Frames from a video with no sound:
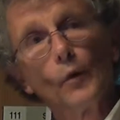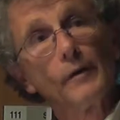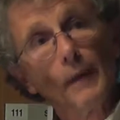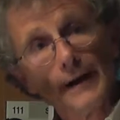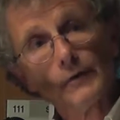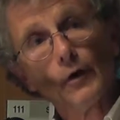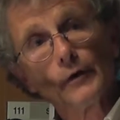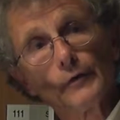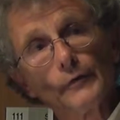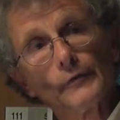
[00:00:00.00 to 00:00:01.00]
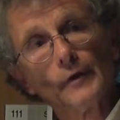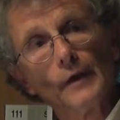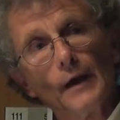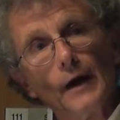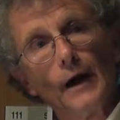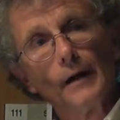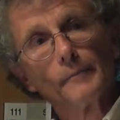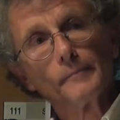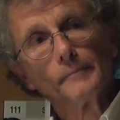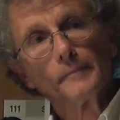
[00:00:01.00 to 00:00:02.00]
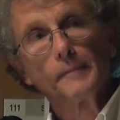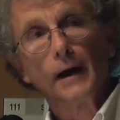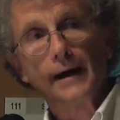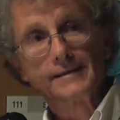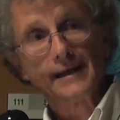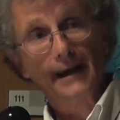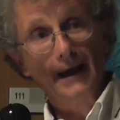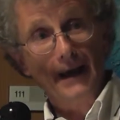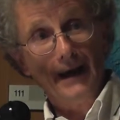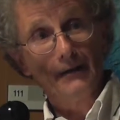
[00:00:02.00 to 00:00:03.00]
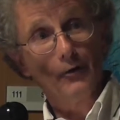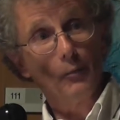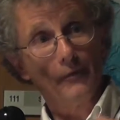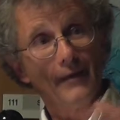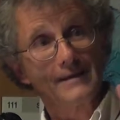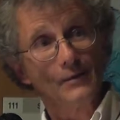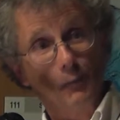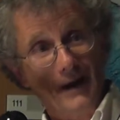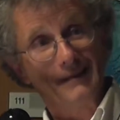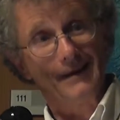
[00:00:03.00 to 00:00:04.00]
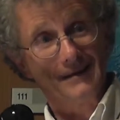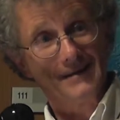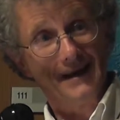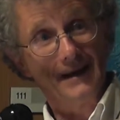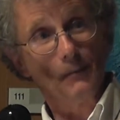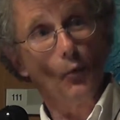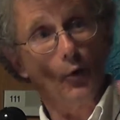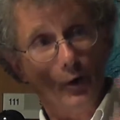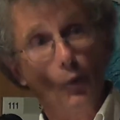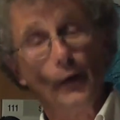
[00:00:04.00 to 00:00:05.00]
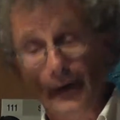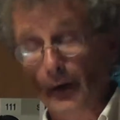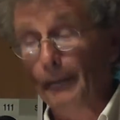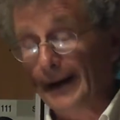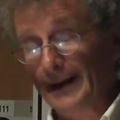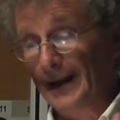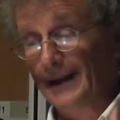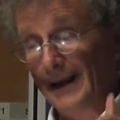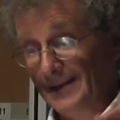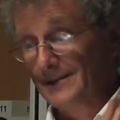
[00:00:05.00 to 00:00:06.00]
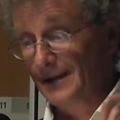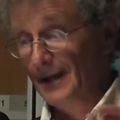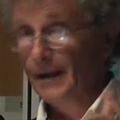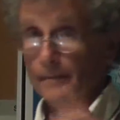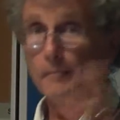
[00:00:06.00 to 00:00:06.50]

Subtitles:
one of my daughters, I say gay, I don't know whether that's the right thing to say anymore, or queer, but it's,